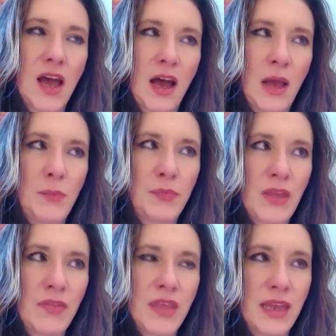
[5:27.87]

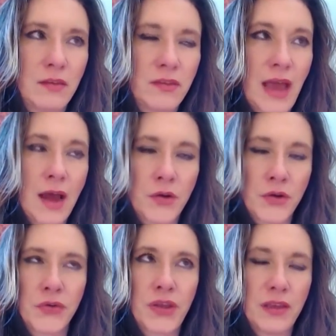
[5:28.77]
And then
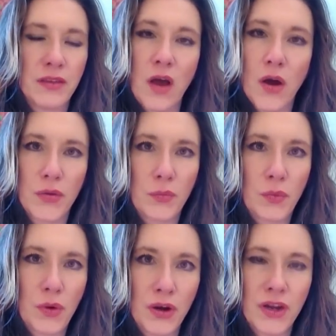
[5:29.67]
Saturn is hard
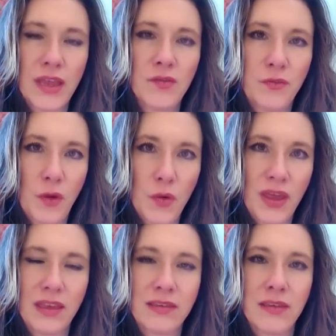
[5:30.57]
work and
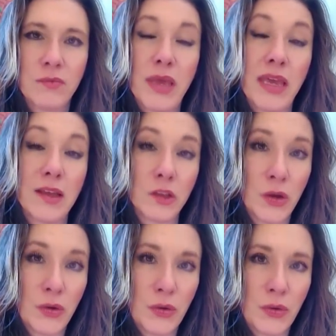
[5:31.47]
focus and being
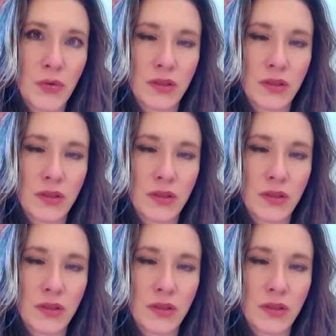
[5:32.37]
alone.